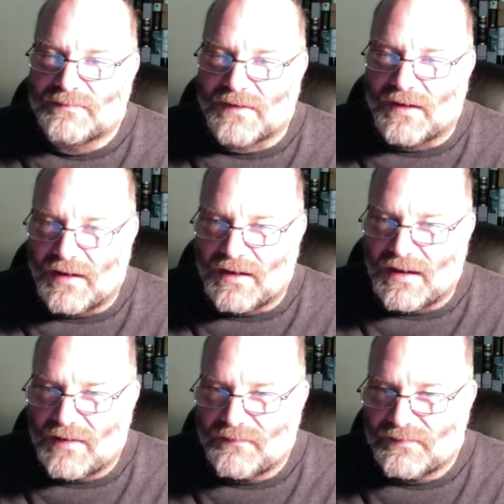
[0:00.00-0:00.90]
I
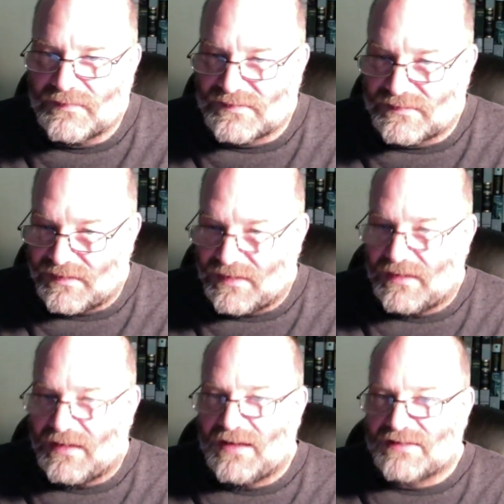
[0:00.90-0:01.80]
have,
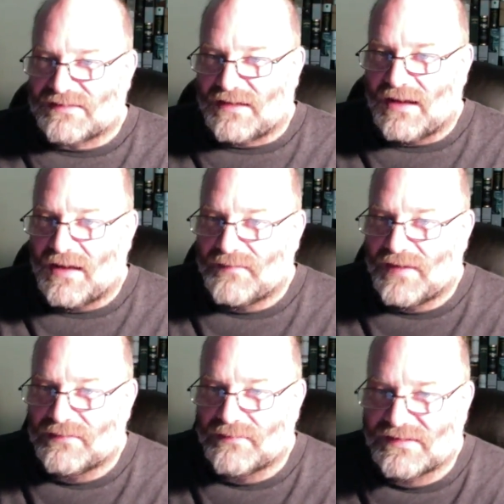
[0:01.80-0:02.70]
Ace, I have
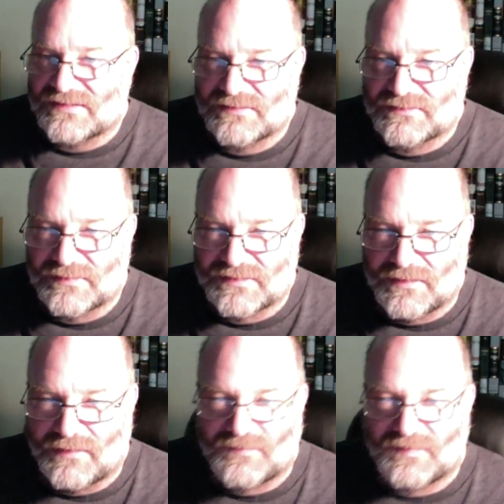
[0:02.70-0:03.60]
had Russell's
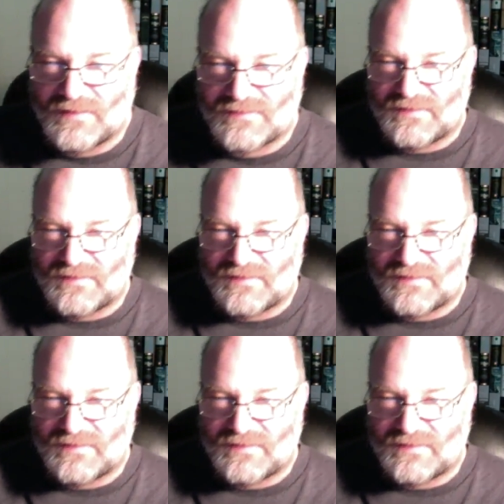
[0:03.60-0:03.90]
Reserve. There's a